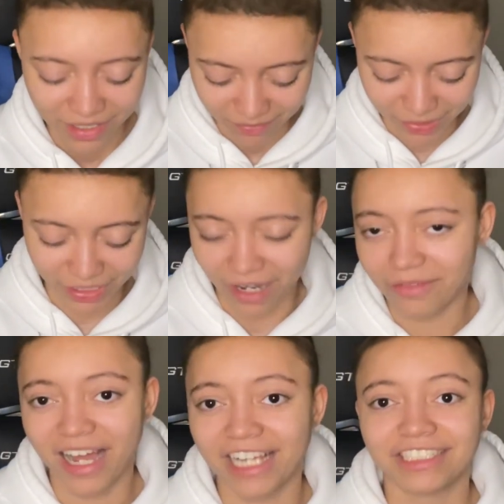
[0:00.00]
but
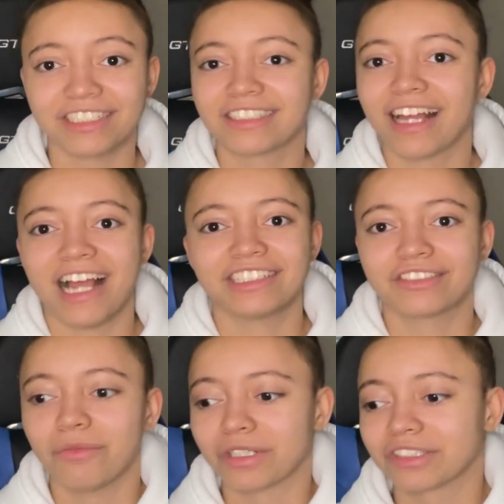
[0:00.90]
now I just
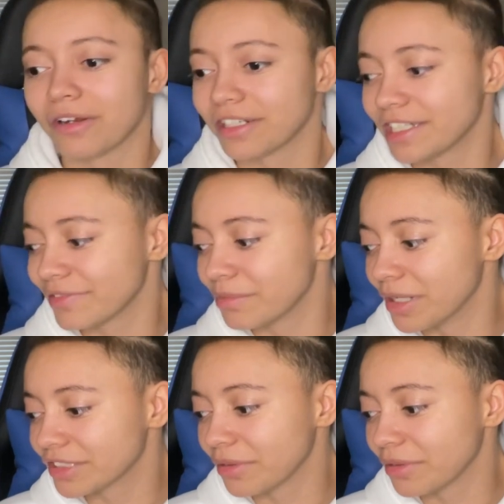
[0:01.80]
don't want to start in a different book,